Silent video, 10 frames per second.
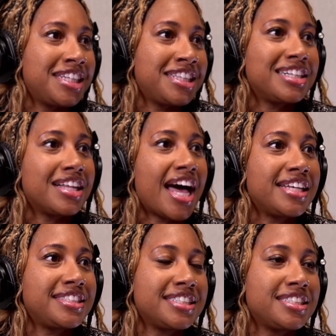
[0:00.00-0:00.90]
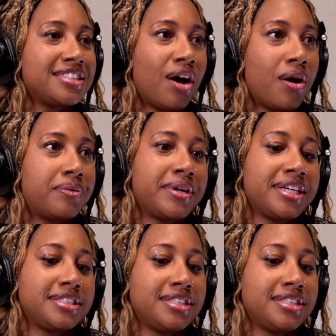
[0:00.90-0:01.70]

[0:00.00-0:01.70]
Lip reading: and the glass is always